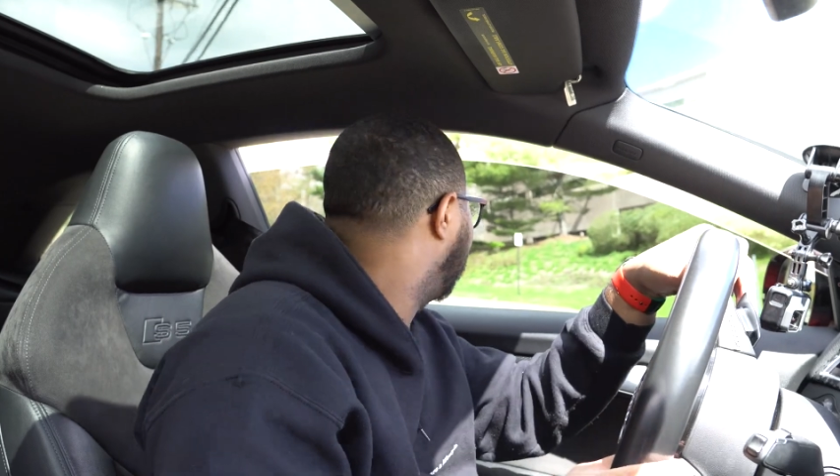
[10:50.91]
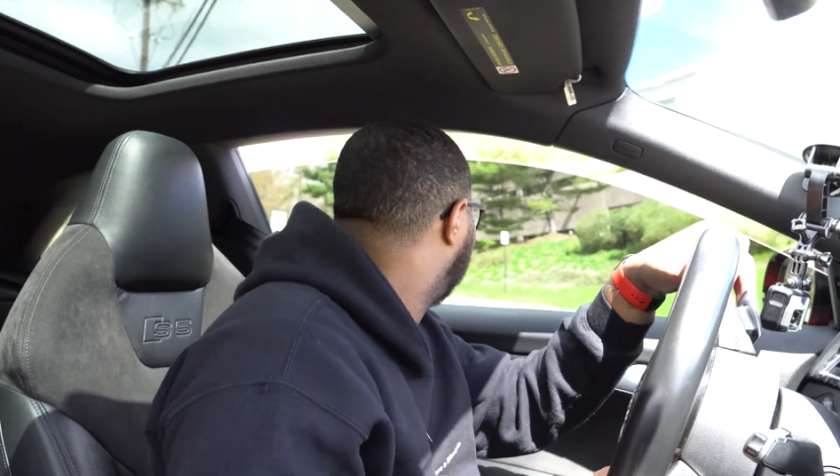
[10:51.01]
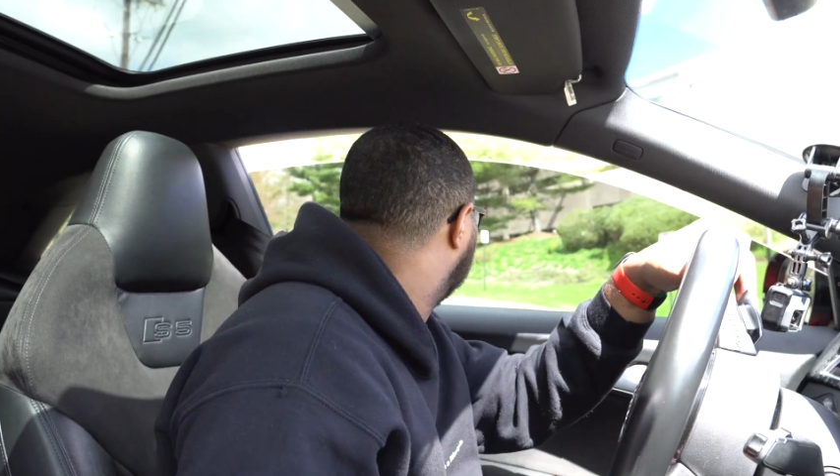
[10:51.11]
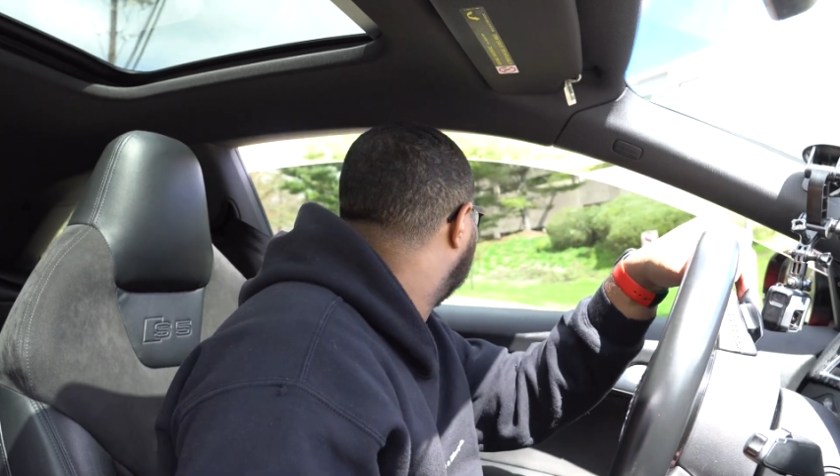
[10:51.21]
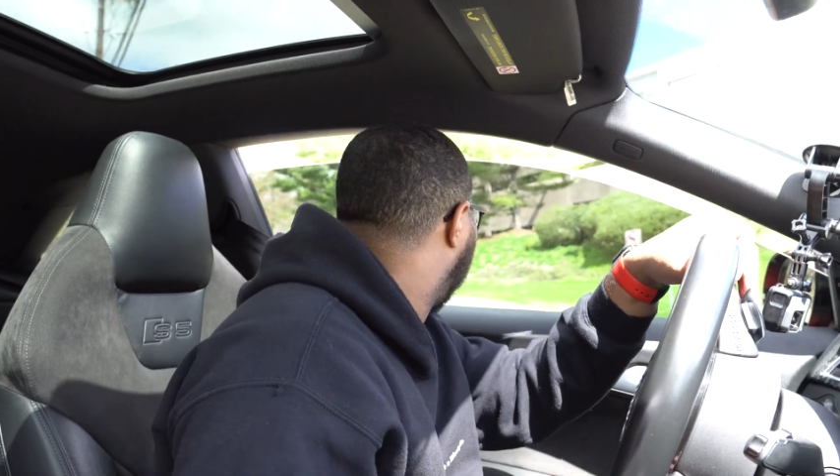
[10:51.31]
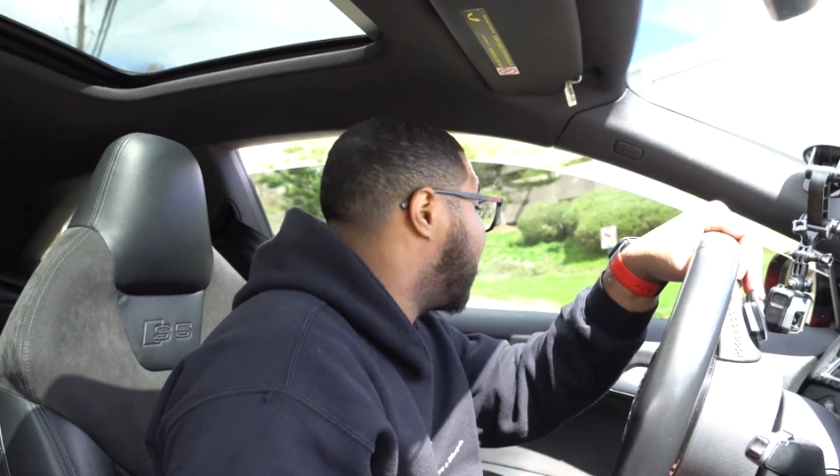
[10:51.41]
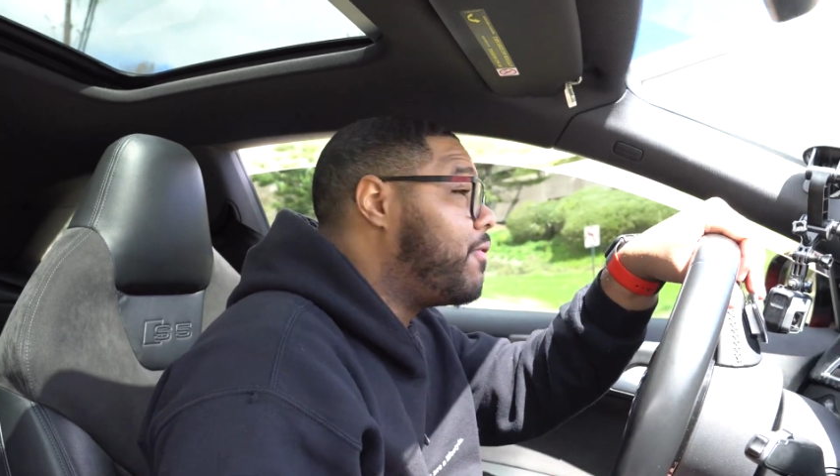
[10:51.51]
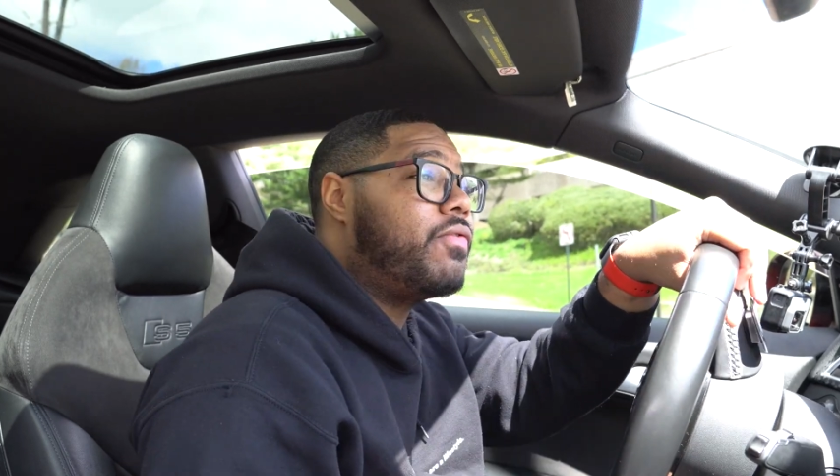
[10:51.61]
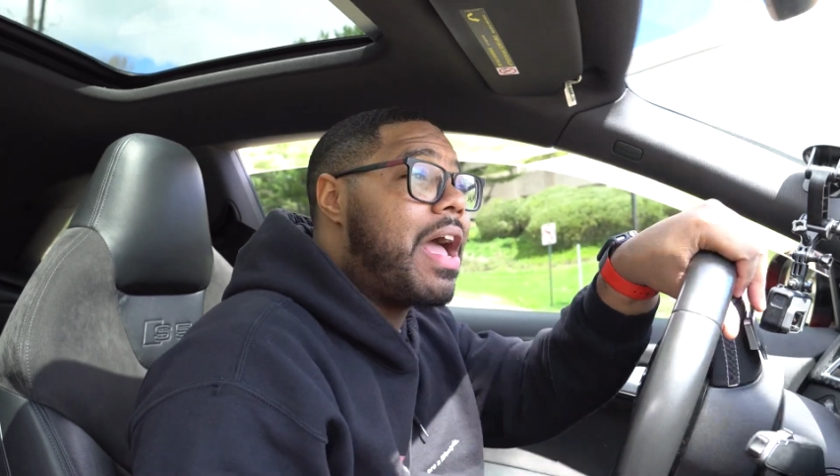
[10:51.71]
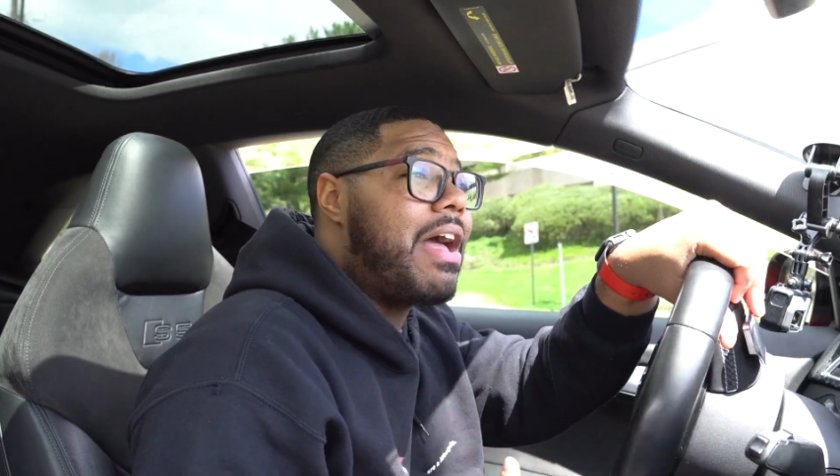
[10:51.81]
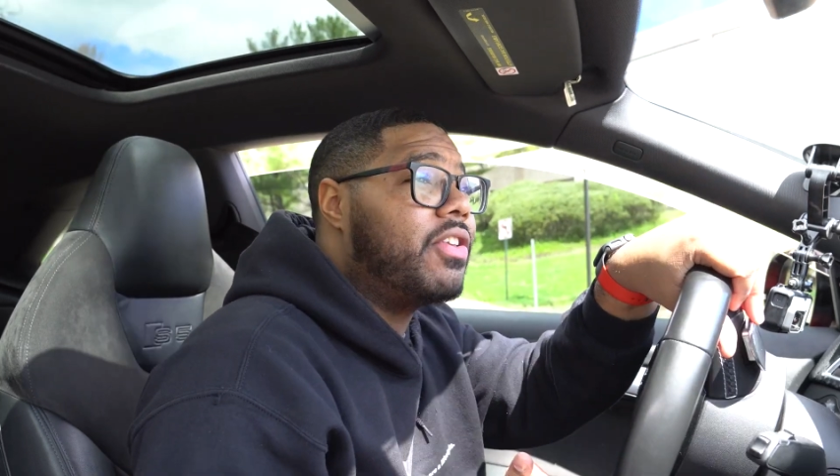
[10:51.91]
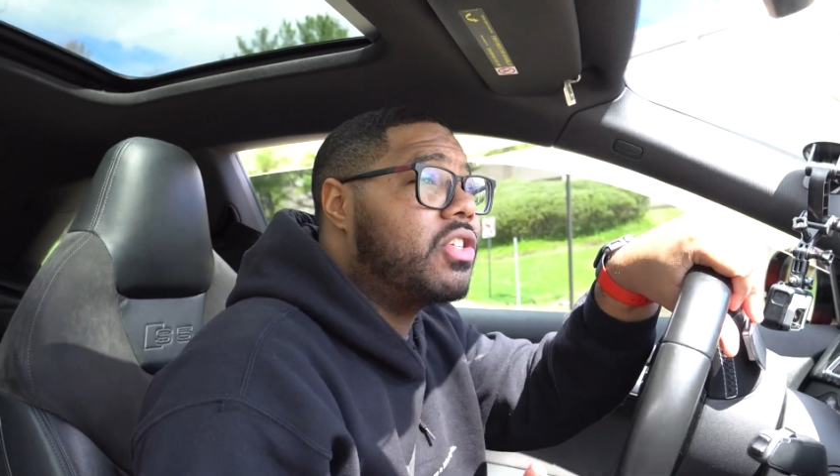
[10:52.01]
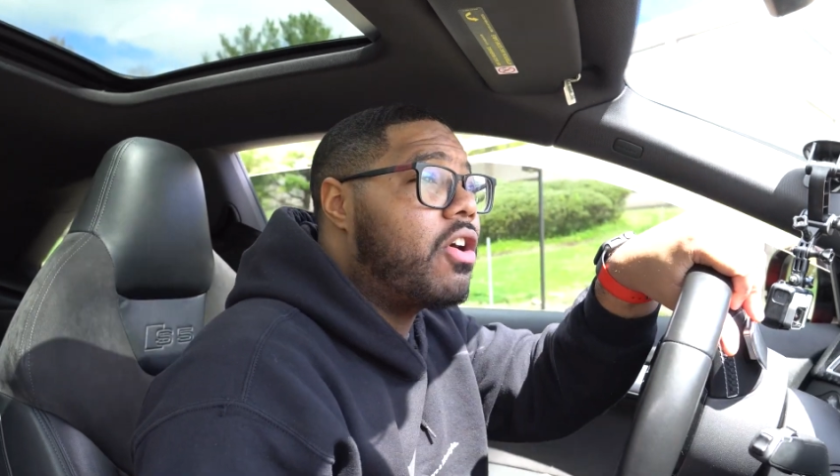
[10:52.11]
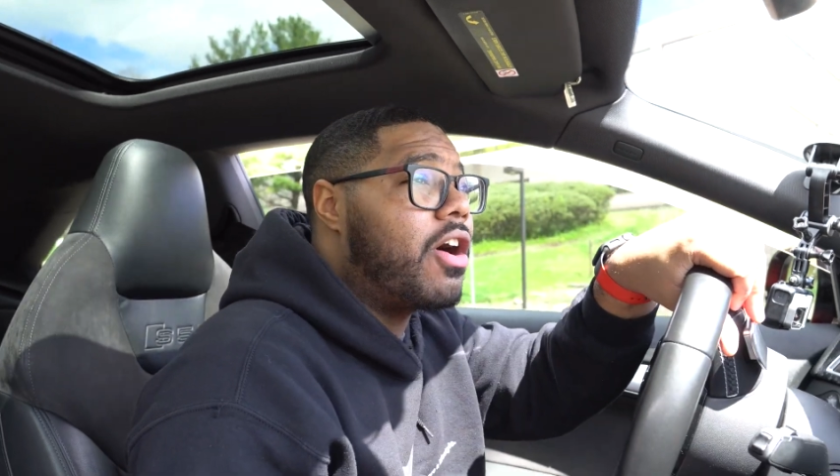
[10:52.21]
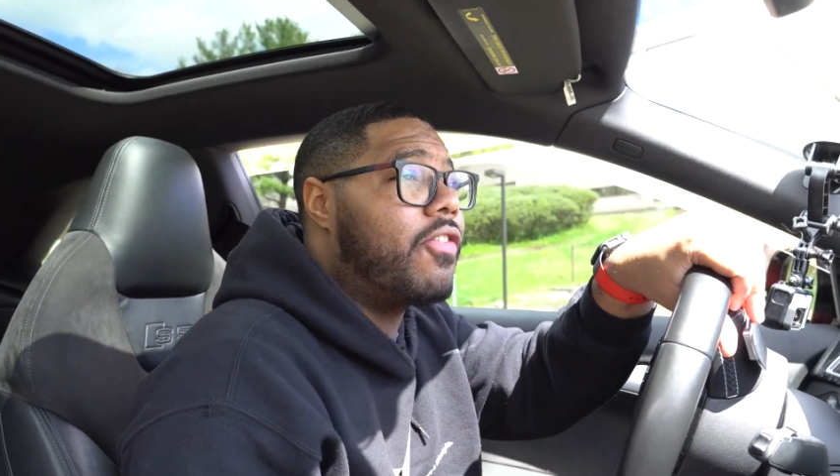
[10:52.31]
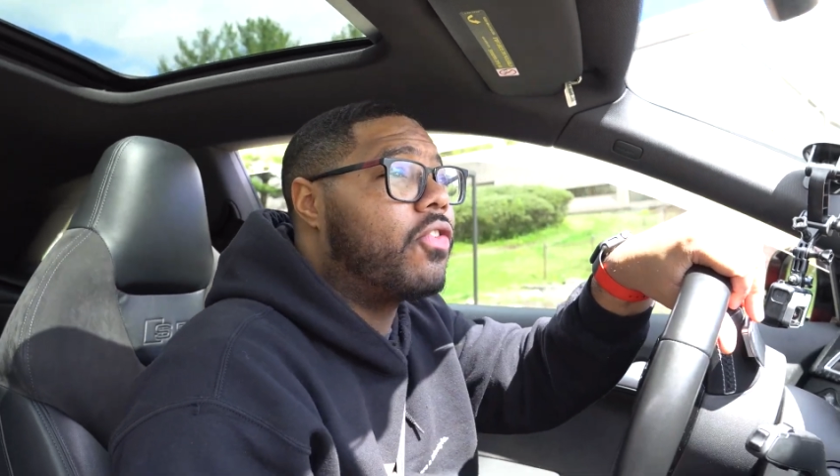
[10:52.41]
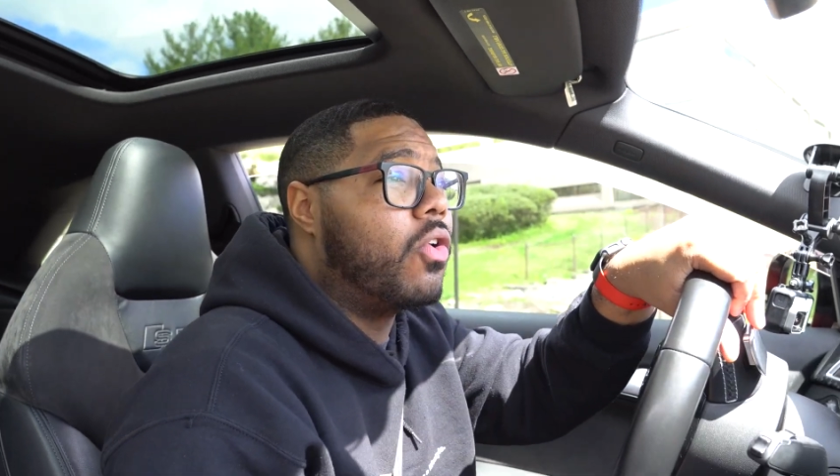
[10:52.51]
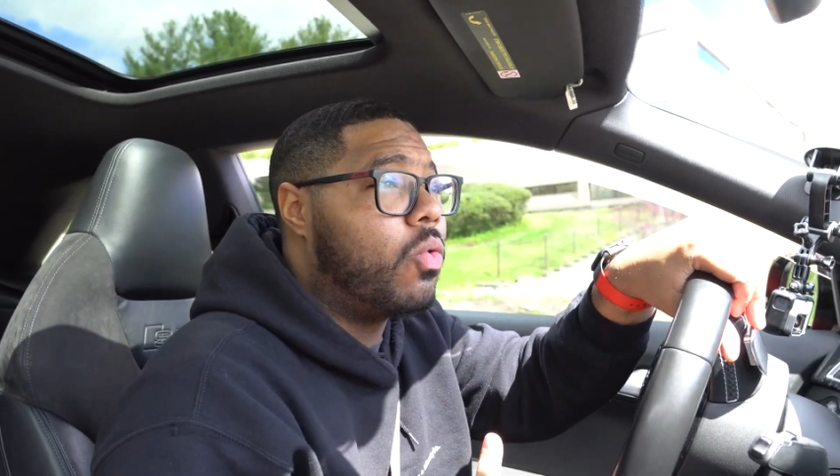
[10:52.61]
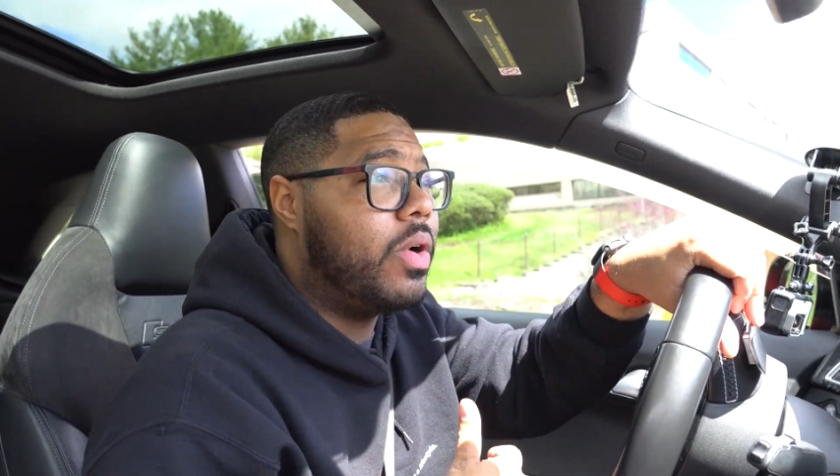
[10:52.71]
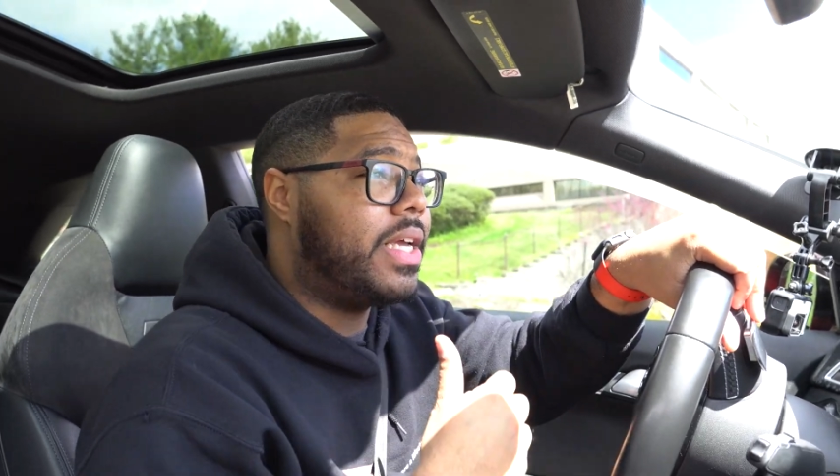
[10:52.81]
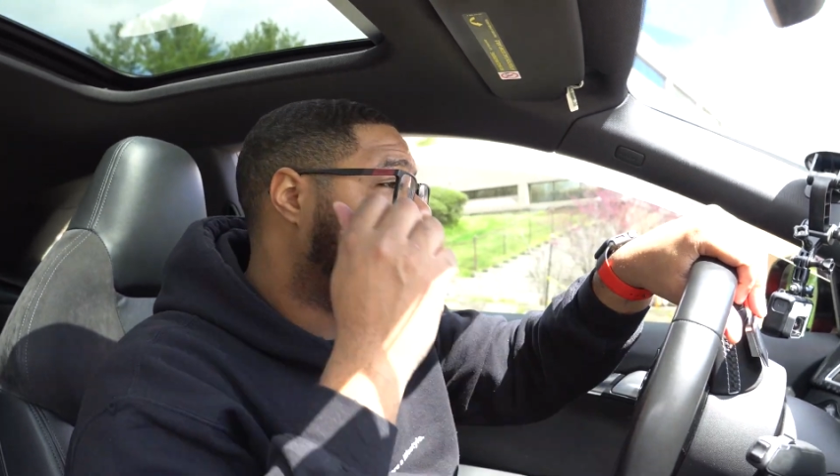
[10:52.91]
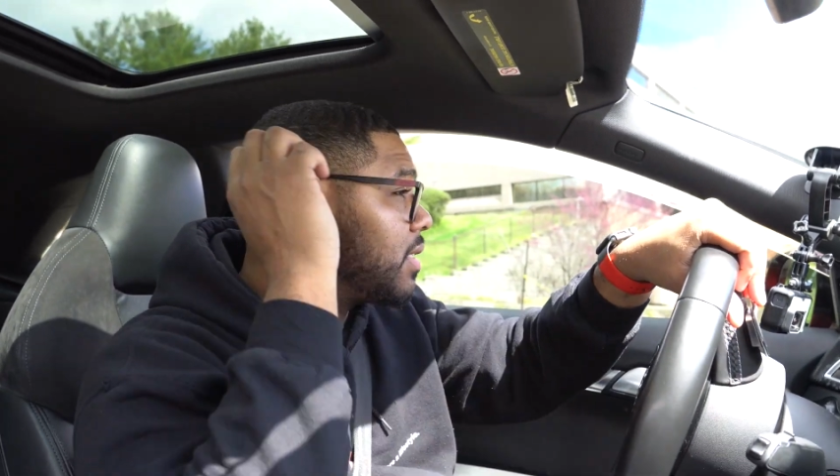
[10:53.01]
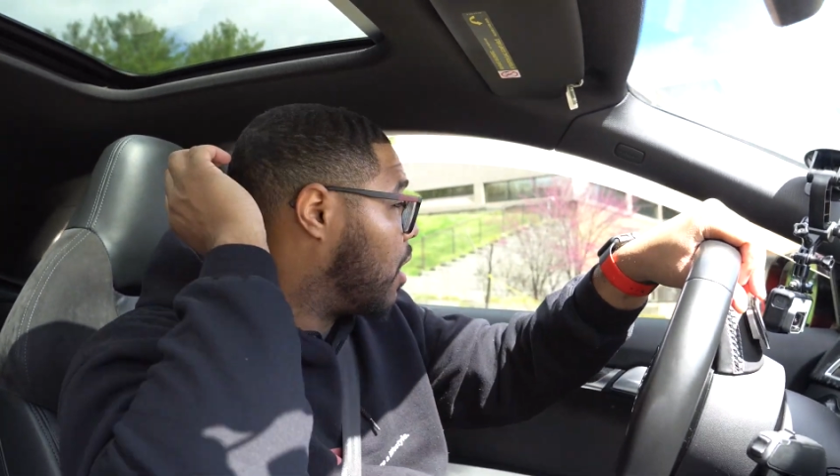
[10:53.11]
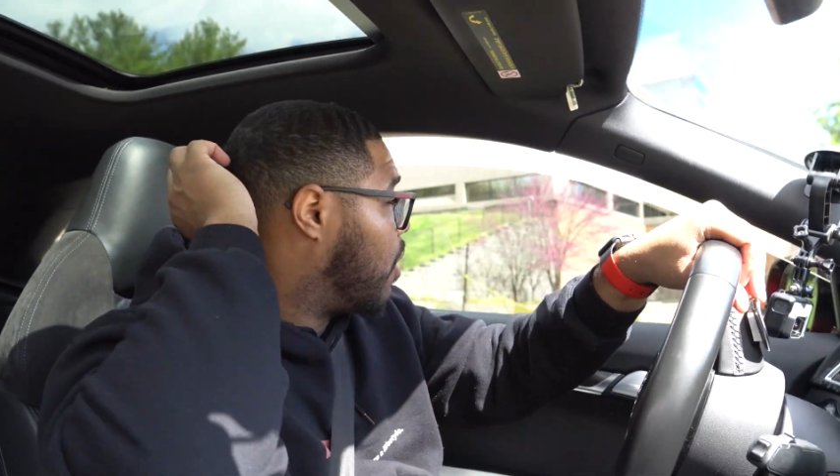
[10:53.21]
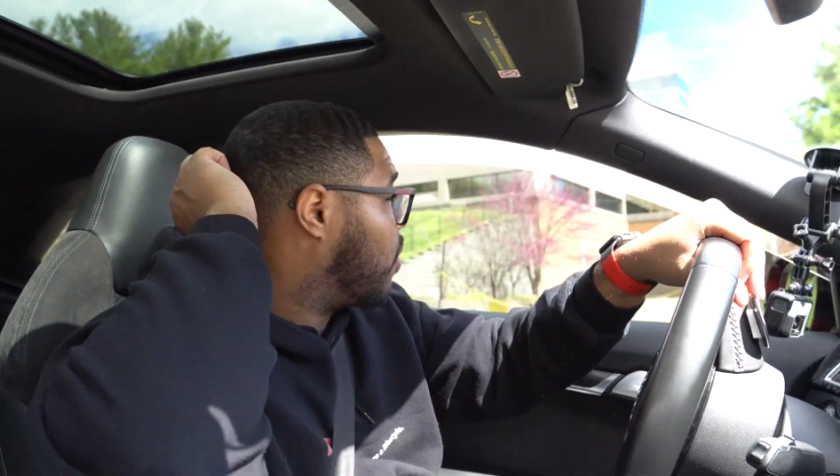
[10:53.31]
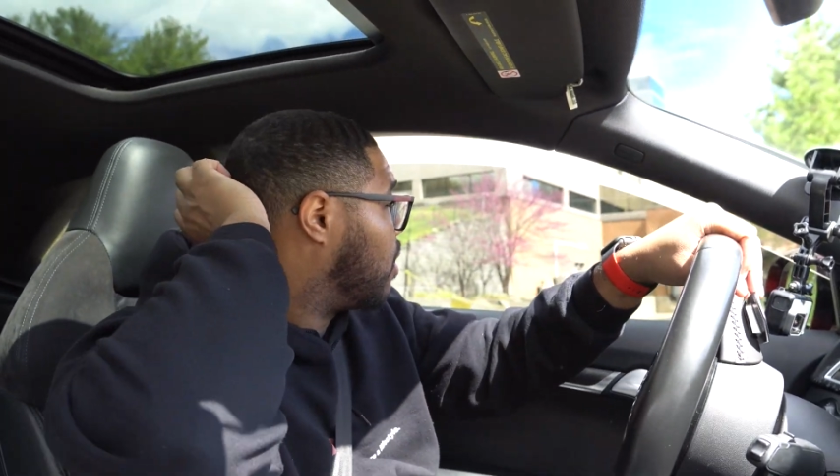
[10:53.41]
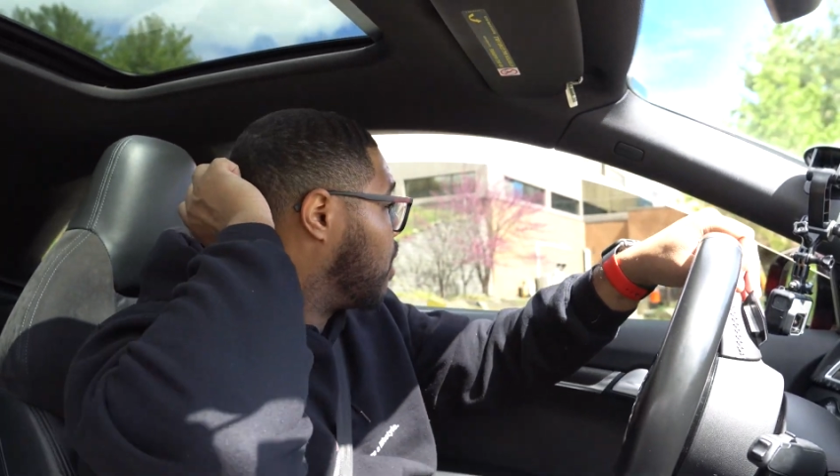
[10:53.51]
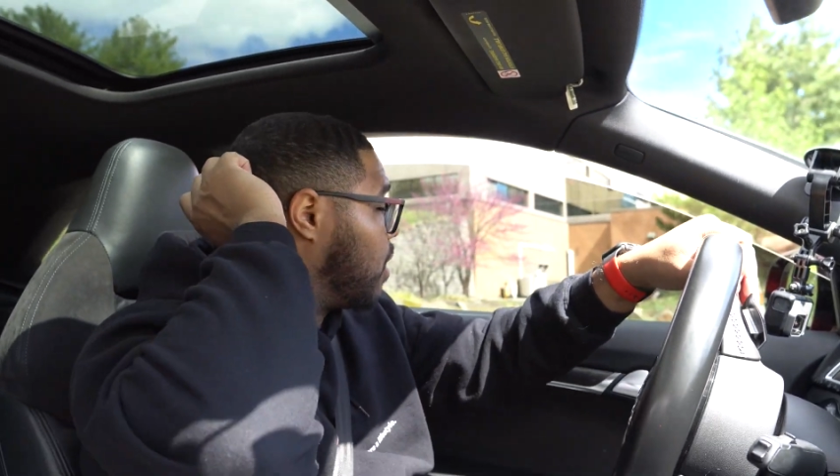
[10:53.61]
because I've had this car for a week, so